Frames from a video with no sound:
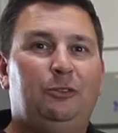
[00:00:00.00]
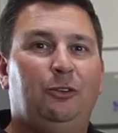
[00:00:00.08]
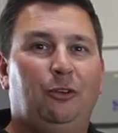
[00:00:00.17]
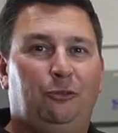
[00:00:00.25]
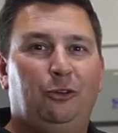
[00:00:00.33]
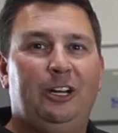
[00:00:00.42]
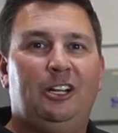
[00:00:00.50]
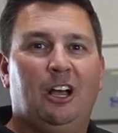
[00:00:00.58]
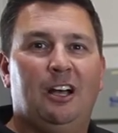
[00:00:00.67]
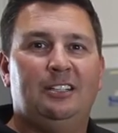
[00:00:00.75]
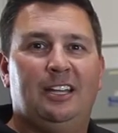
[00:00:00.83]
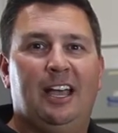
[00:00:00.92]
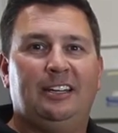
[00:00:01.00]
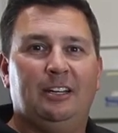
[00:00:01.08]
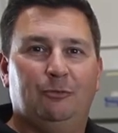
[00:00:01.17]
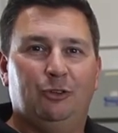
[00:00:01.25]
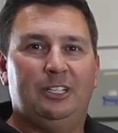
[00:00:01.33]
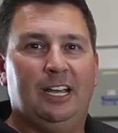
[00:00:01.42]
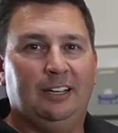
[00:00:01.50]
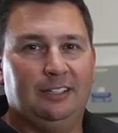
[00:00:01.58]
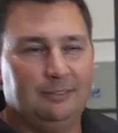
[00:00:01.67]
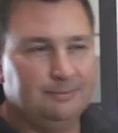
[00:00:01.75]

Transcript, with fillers: feel free to contact Infratech.